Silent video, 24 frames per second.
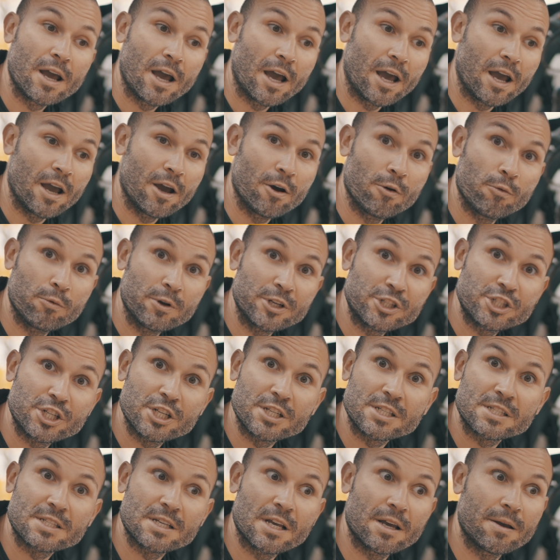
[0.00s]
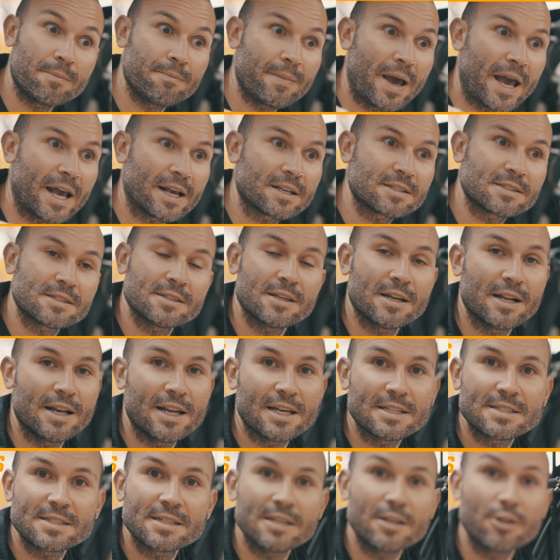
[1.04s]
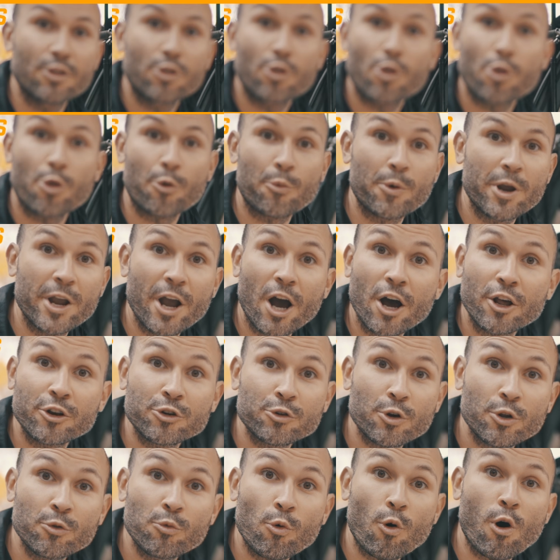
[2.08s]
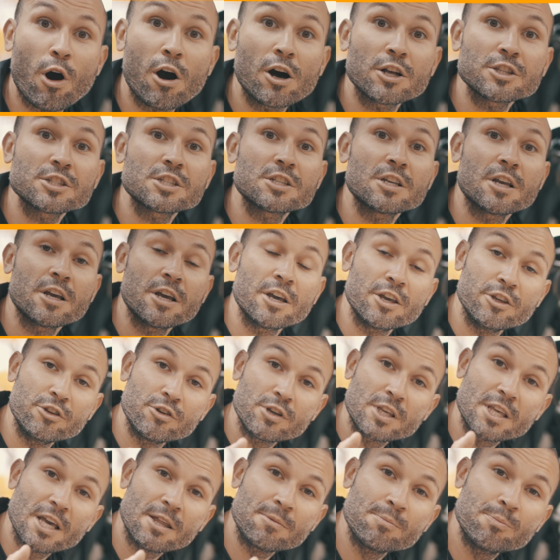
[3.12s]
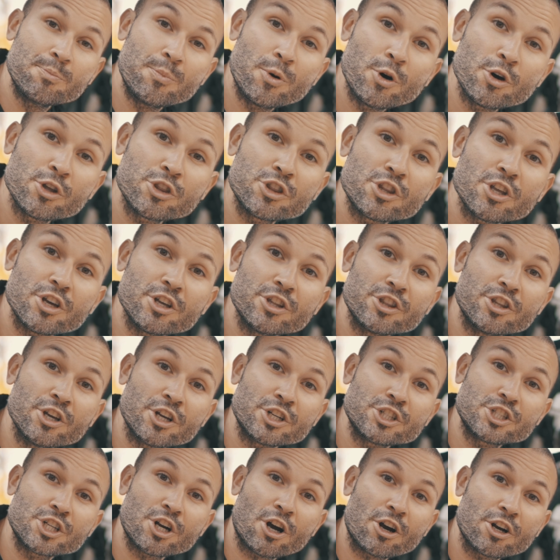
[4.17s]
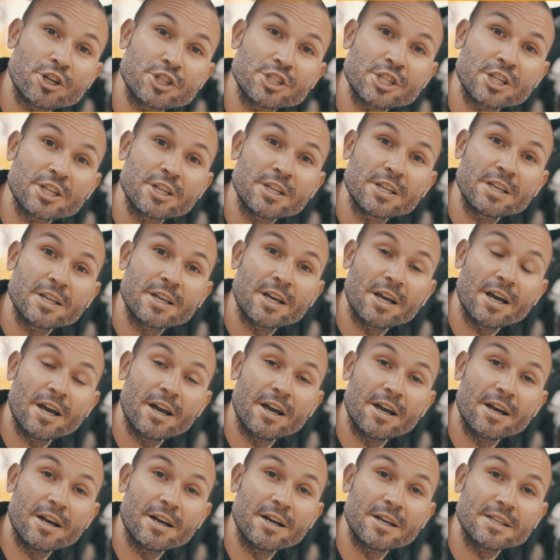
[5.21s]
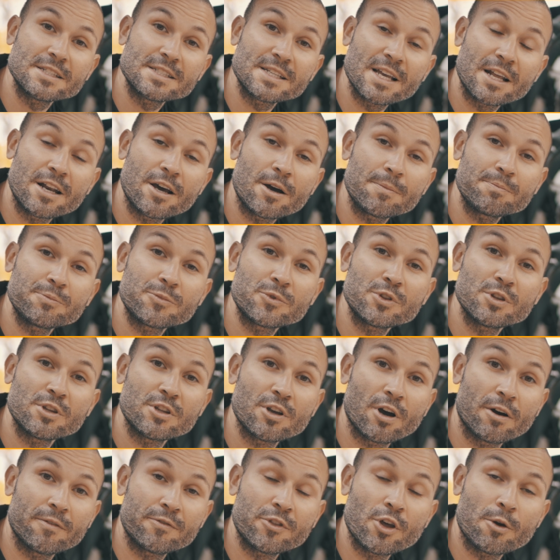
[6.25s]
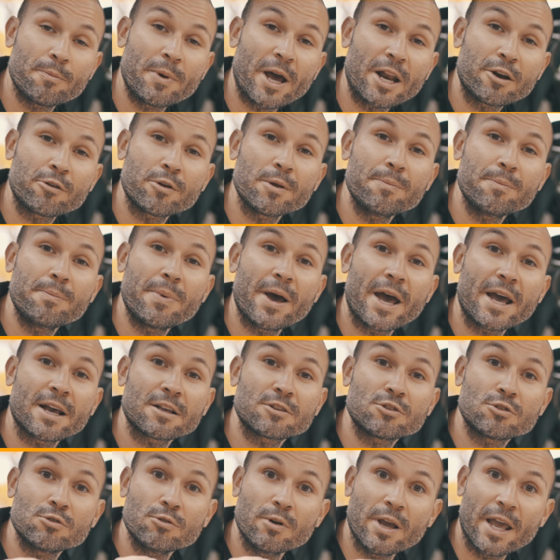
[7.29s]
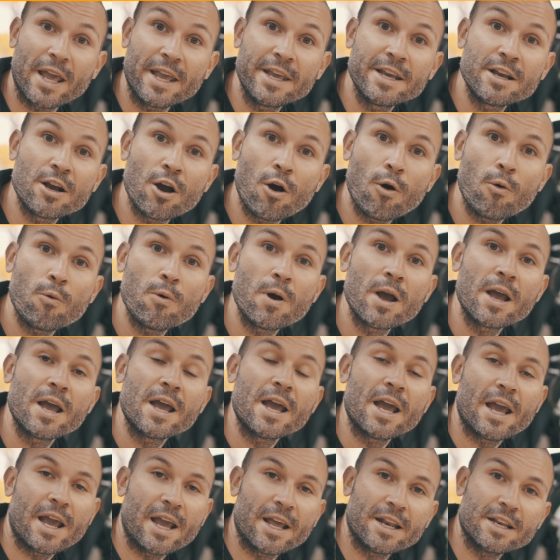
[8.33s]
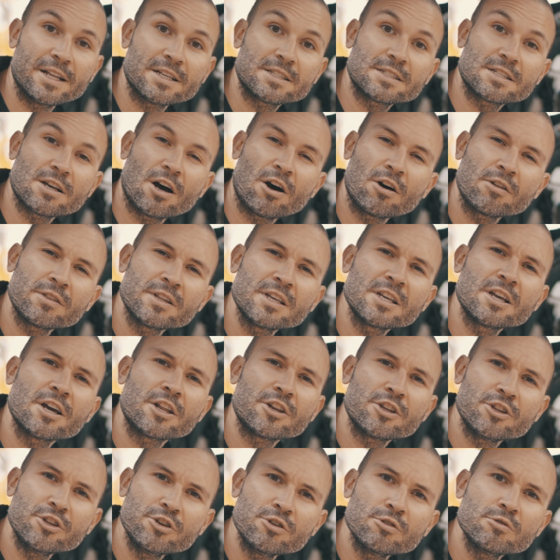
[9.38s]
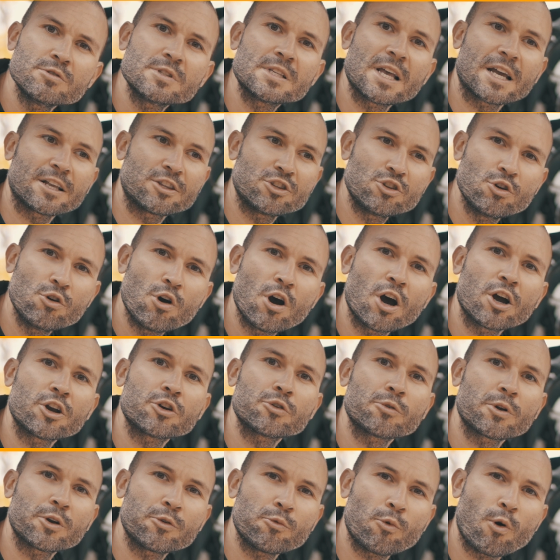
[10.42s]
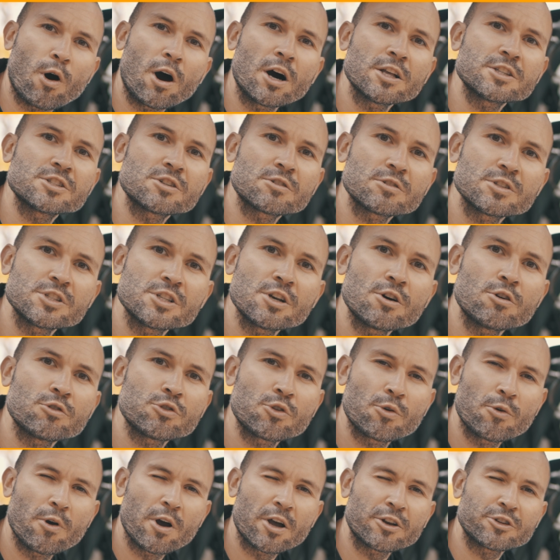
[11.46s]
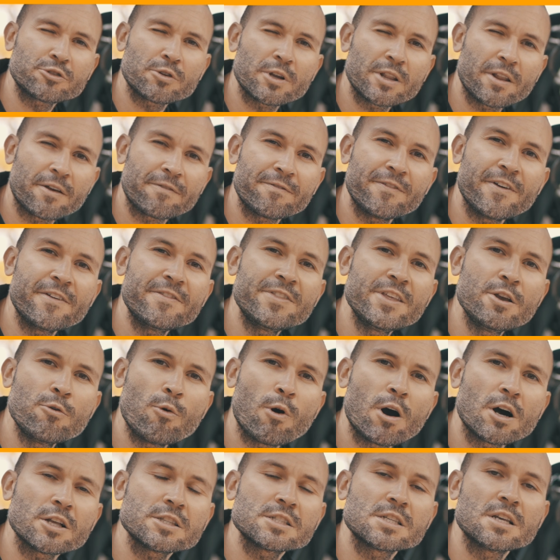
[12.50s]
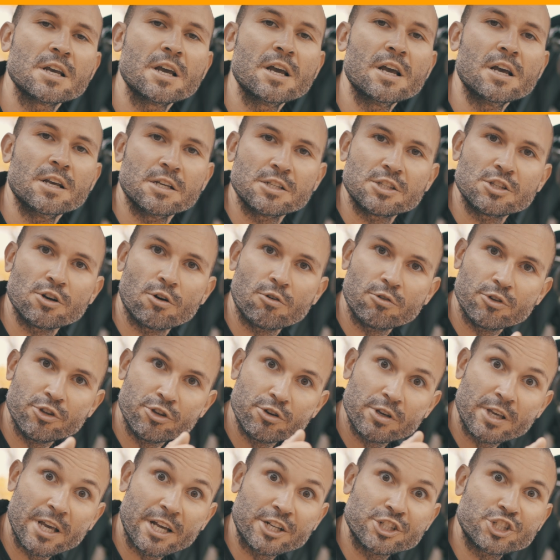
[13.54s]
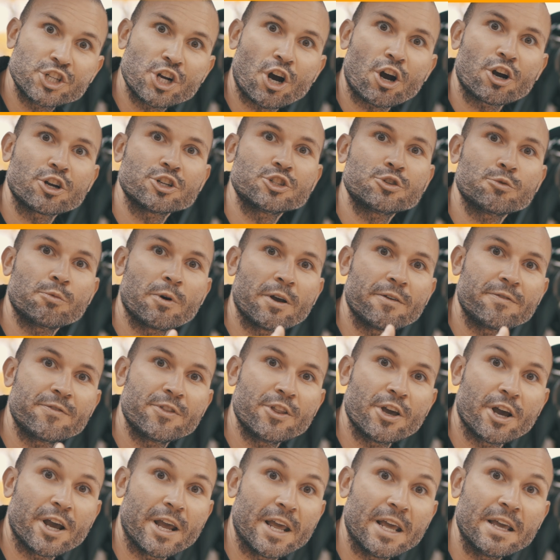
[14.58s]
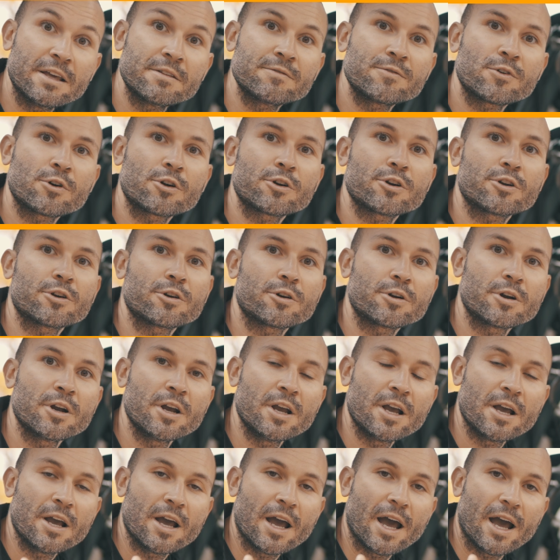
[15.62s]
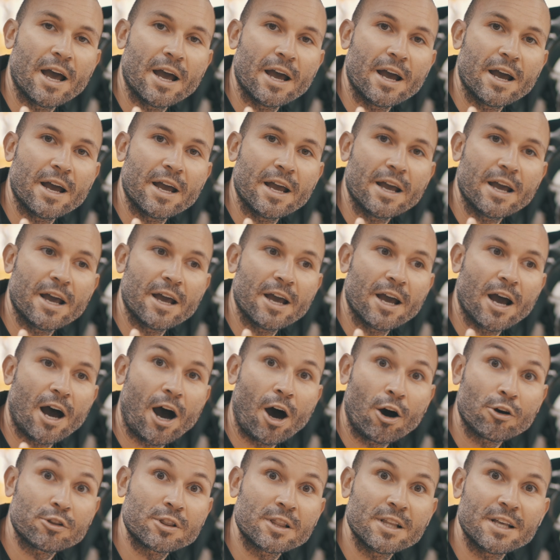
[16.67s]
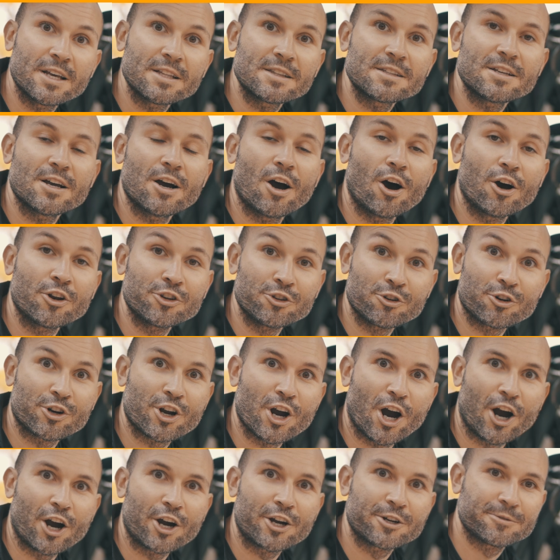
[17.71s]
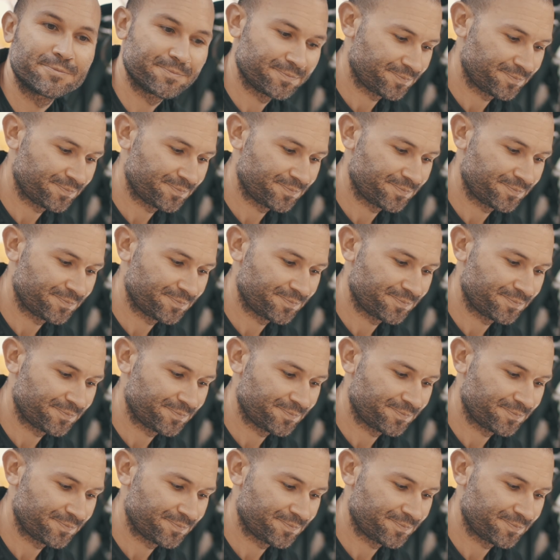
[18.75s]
which is a max, let's say 300 watts, you can put the charging setup of the battery pack to eco, and it's only going to use like 200 watts or so, 250 watts. So you can charge with the inverter outlet on your car.